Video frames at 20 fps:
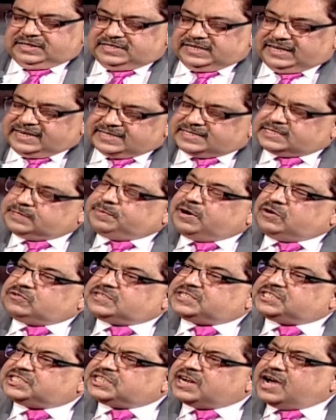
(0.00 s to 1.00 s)
Tell us
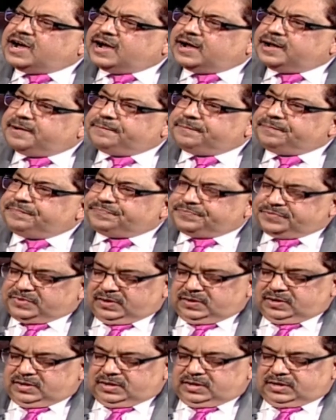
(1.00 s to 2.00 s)
about STAR,
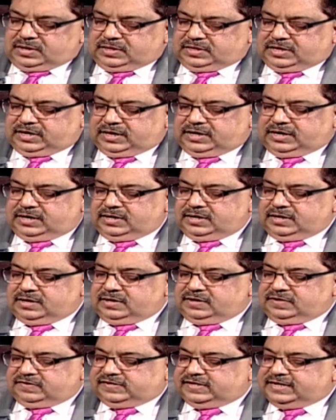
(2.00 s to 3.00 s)
the
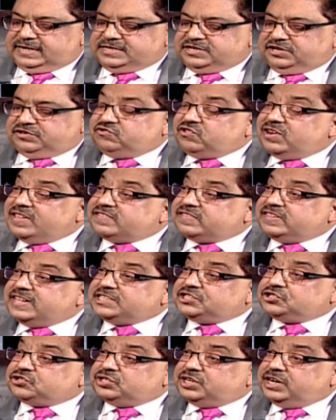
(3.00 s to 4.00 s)
Sylheti
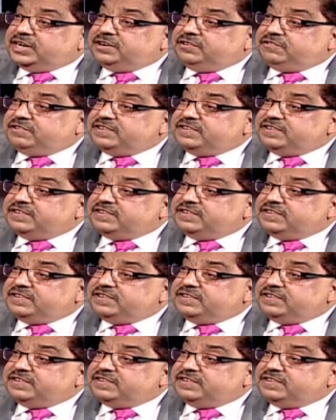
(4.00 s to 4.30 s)
Translation and